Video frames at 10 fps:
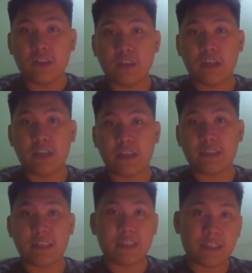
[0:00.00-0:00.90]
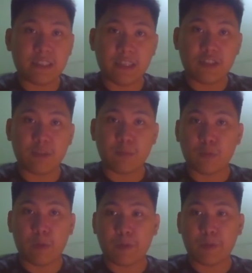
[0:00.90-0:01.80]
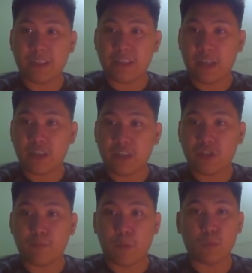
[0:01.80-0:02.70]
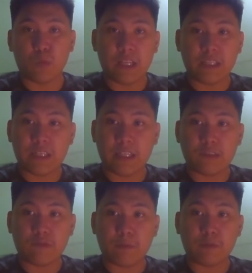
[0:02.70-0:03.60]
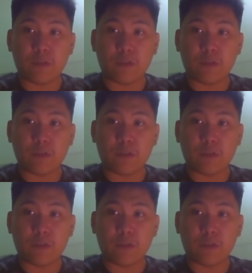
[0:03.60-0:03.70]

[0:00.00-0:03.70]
the citizenship or representation from one country